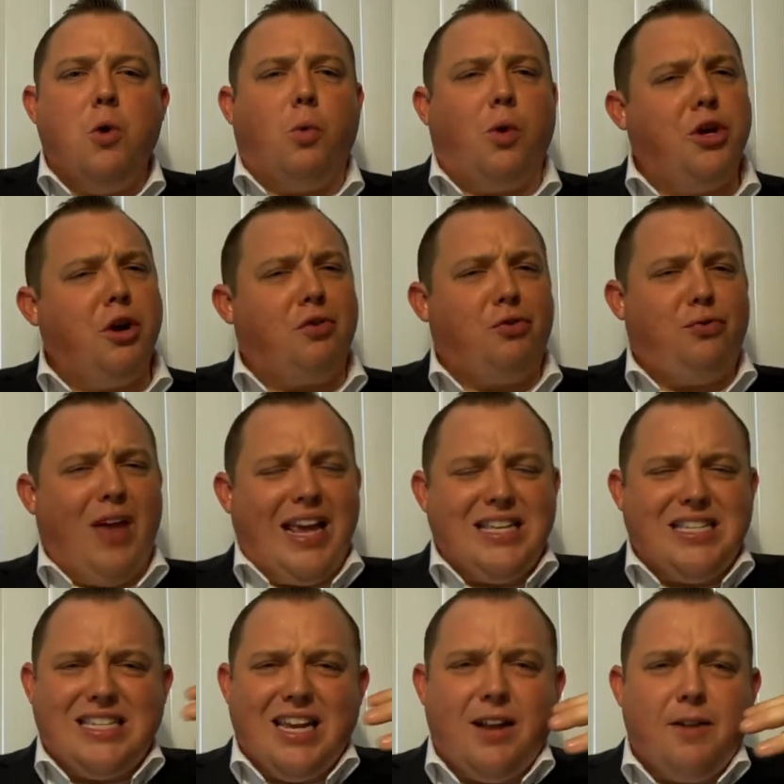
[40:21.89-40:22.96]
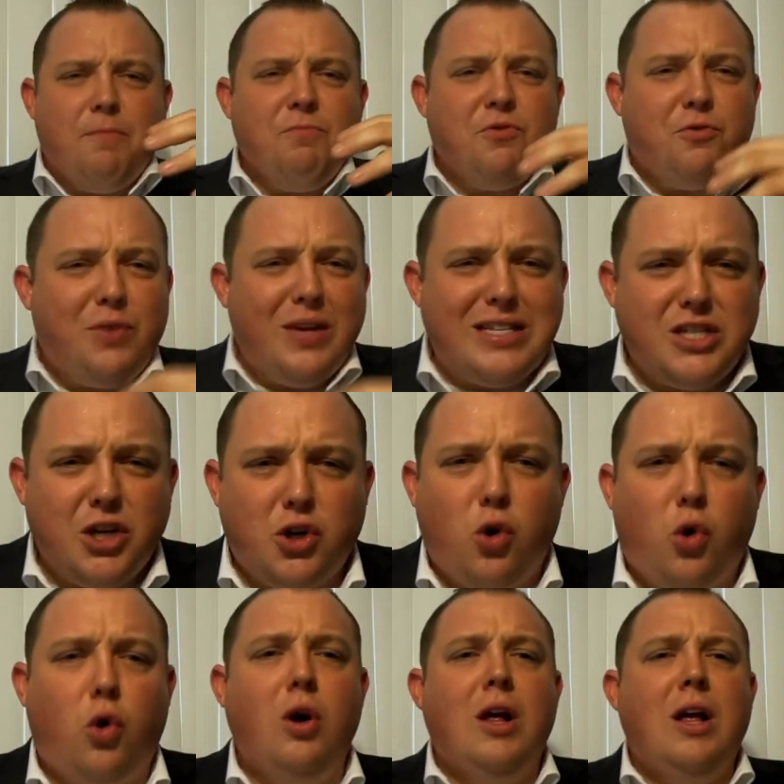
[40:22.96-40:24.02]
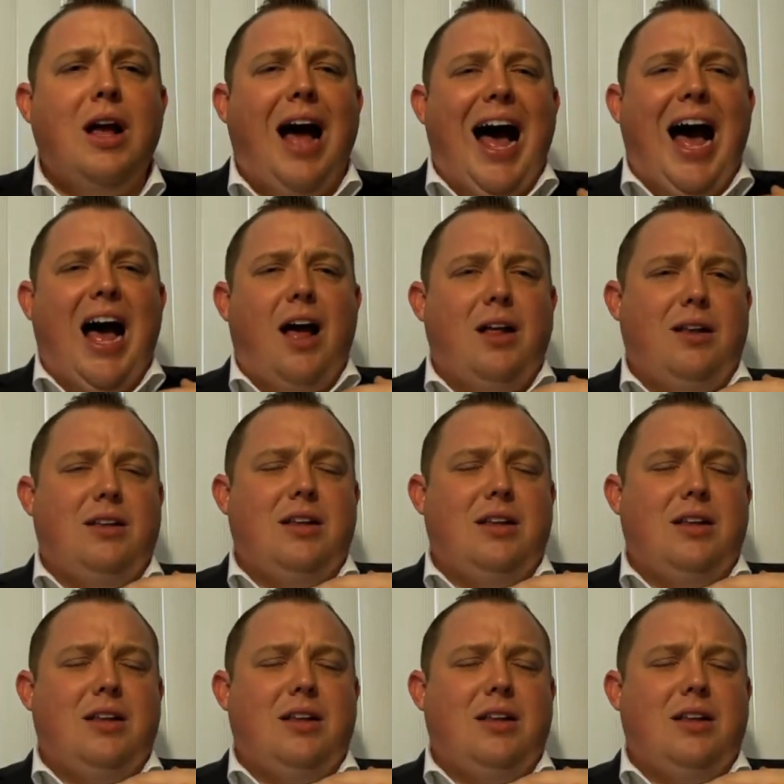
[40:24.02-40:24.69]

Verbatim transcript: When you're facing physical uh,